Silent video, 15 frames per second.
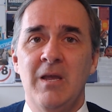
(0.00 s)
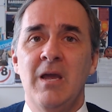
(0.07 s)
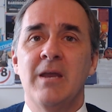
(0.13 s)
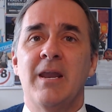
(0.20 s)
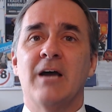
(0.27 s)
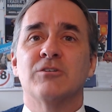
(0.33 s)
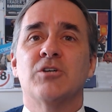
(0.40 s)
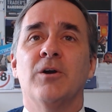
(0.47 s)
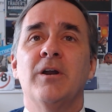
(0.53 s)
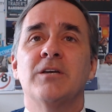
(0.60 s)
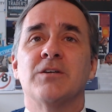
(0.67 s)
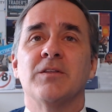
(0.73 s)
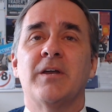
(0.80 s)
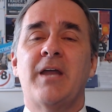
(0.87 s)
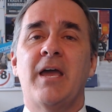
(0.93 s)
Now, turning
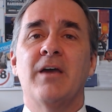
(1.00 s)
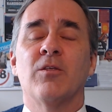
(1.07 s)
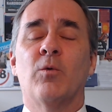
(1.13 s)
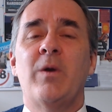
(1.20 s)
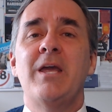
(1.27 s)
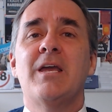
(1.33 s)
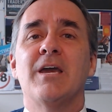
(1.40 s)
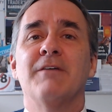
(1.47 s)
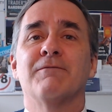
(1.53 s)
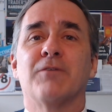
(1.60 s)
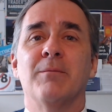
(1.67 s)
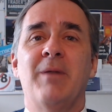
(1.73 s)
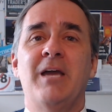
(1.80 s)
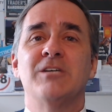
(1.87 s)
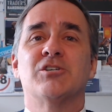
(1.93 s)
to the day of the week
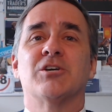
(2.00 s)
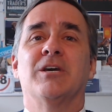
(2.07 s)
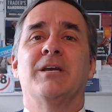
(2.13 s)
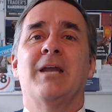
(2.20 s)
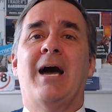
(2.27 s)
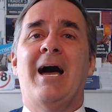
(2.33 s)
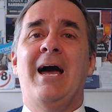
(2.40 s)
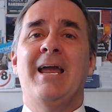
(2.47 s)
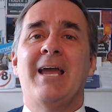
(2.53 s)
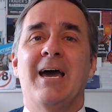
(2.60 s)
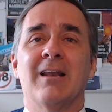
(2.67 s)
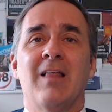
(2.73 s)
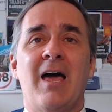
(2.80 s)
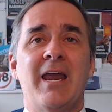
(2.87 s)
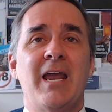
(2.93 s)
information, I
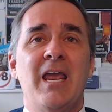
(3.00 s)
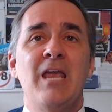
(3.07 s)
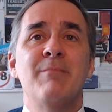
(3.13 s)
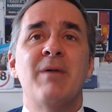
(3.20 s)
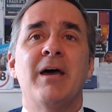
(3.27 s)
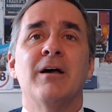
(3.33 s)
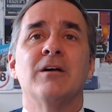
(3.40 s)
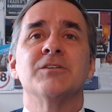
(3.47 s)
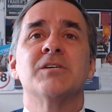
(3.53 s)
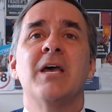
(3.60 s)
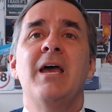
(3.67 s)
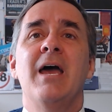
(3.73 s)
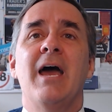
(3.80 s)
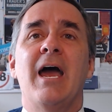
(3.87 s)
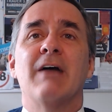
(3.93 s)
got a lot of emails
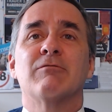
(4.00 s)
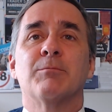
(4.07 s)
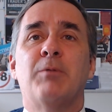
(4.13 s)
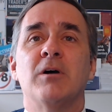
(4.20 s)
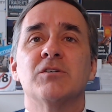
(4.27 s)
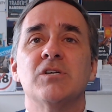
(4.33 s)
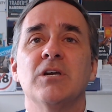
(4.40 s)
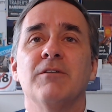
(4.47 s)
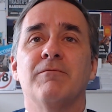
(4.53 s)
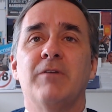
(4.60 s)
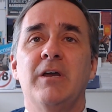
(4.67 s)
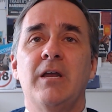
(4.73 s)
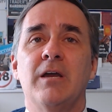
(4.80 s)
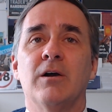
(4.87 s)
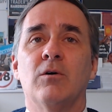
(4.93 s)
after posting a
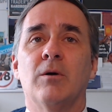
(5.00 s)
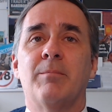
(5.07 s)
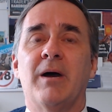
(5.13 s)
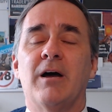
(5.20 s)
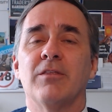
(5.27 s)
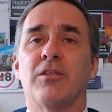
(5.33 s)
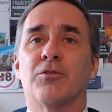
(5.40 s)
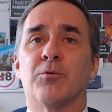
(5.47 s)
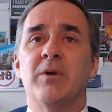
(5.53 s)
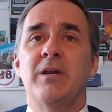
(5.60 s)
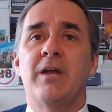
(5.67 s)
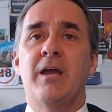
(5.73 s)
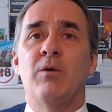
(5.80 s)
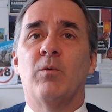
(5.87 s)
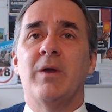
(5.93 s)
video about the
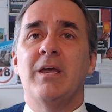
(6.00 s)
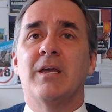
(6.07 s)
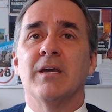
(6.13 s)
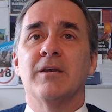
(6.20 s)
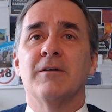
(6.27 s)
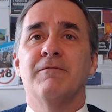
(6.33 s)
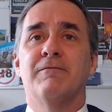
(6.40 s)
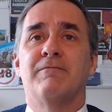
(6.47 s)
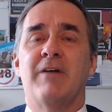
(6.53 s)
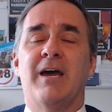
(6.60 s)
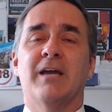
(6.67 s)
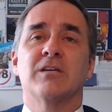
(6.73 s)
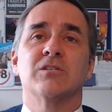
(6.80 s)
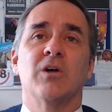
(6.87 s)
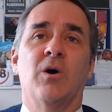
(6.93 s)
3-day weekend
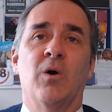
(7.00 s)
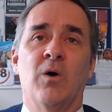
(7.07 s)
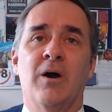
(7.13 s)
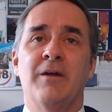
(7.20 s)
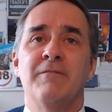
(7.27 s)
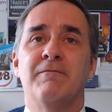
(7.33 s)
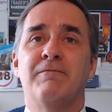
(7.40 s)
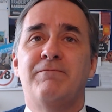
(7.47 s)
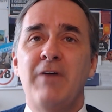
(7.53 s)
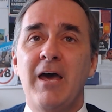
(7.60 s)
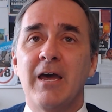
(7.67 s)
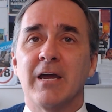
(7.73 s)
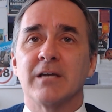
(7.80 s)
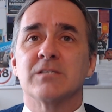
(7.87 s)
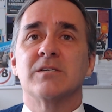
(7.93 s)
effect on
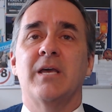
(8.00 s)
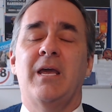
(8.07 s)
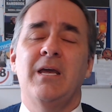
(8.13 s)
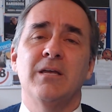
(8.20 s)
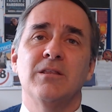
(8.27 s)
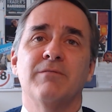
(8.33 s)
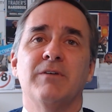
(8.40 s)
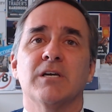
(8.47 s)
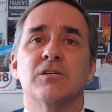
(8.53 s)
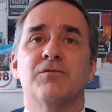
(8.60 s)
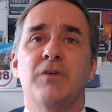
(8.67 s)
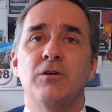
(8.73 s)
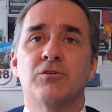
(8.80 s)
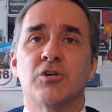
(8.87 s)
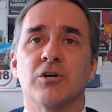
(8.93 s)
VIX and the VIX
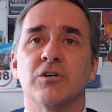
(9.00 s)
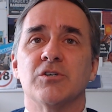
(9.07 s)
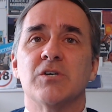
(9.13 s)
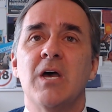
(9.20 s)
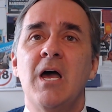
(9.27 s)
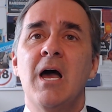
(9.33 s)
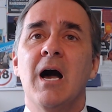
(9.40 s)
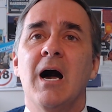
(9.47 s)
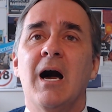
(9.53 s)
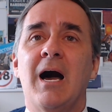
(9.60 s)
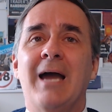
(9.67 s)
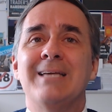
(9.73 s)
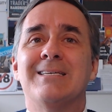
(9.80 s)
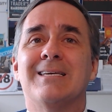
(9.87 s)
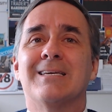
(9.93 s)
futures.
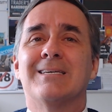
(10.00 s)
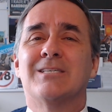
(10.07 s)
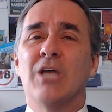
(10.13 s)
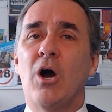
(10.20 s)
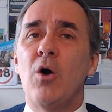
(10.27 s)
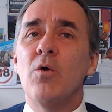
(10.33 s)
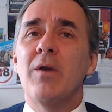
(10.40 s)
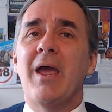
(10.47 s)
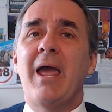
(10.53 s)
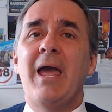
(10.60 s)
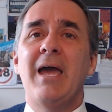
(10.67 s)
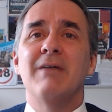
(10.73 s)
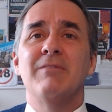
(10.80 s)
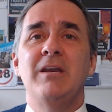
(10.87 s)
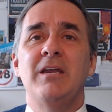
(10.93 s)
I don't
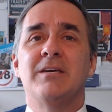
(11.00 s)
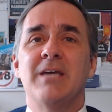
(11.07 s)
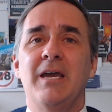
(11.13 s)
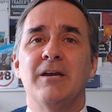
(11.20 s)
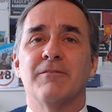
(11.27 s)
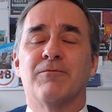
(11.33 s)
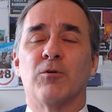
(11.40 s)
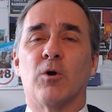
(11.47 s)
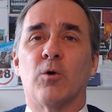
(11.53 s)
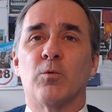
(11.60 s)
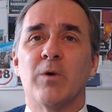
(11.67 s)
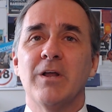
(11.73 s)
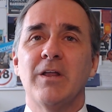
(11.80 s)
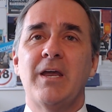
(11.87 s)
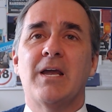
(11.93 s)
have any data for a
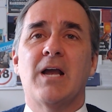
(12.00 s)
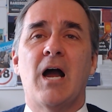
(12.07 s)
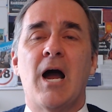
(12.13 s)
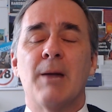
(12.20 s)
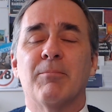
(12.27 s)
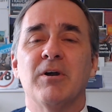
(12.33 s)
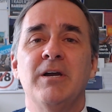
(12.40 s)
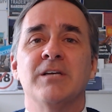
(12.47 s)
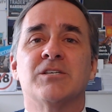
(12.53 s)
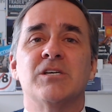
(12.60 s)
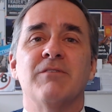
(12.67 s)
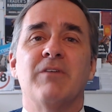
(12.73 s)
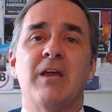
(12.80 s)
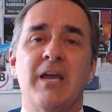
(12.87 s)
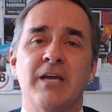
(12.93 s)
really
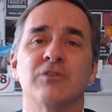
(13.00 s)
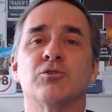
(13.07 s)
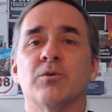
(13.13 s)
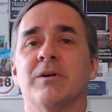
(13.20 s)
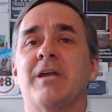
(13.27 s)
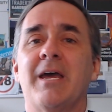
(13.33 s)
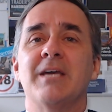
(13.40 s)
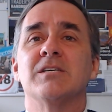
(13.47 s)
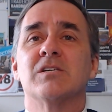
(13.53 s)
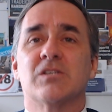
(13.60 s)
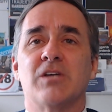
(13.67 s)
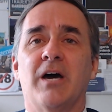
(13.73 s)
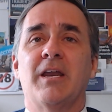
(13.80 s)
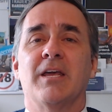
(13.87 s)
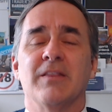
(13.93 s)
comprehensive intraday
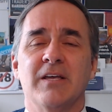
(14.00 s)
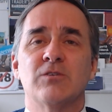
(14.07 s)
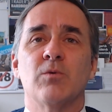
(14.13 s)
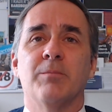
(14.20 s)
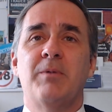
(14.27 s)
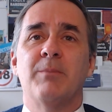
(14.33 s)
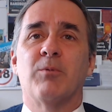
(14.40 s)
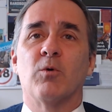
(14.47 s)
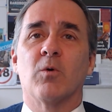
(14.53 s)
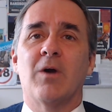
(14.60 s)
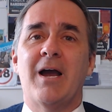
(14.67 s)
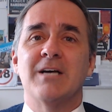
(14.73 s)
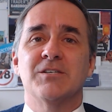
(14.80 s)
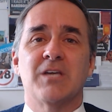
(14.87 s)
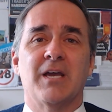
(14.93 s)
study, and that's what people were
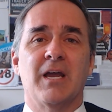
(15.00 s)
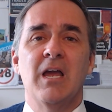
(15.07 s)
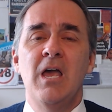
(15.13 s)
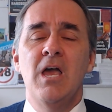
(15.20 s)
asking.